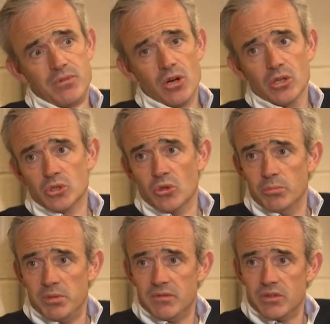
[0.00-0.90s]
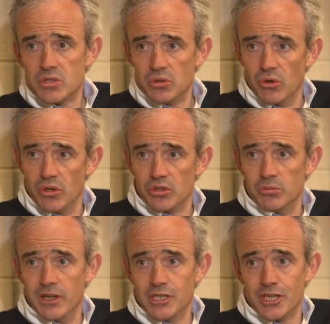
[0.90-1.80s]
God's Own beat Fatour in the
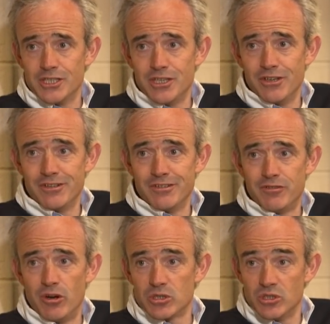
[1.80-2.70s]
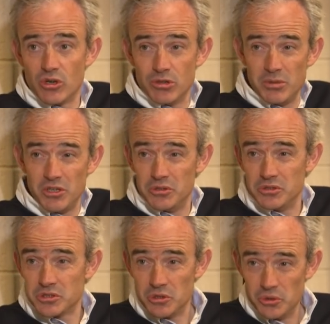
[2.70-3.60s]
two-mile chase here. Fox Norton beat
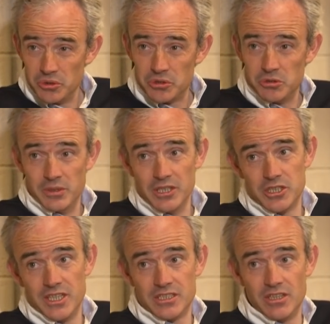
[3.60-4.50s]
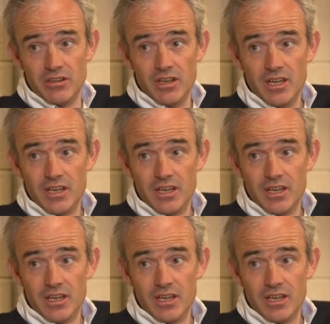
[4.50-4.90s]
Undersow in the two-mile chase here.